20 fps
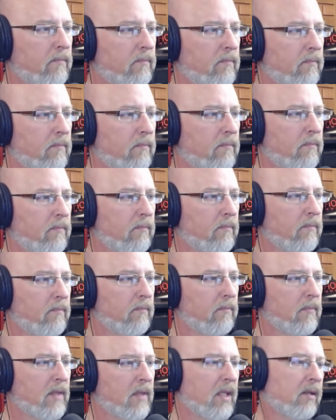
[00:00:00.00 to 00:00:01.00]

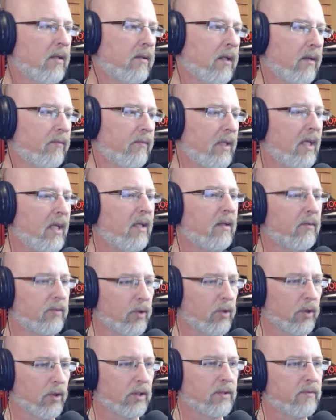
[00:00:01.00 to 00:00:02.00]
Okay. And of
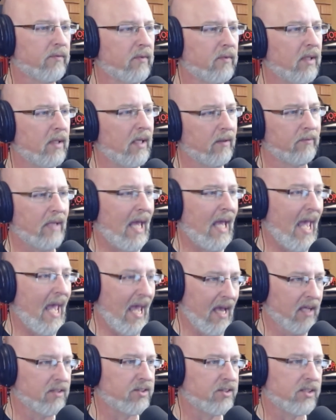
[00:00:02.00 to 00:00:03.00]
course.
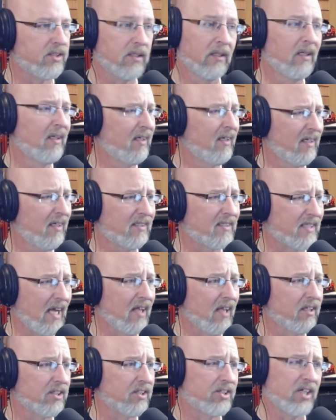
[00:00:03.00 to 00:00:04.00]
It's
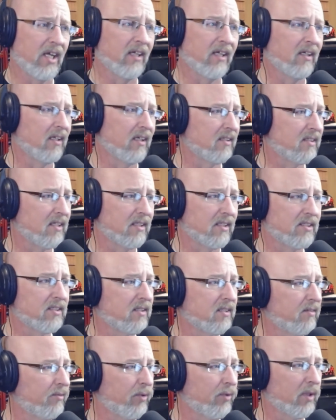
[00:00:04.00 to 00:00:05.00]
Dallas Jenkins. It's
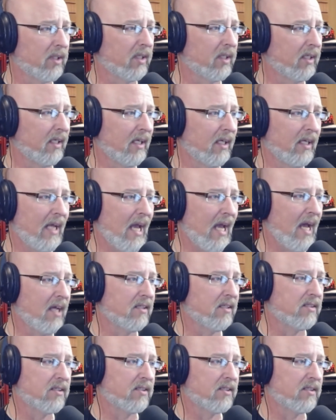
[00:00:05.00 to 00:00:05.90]
we're gonna get ads.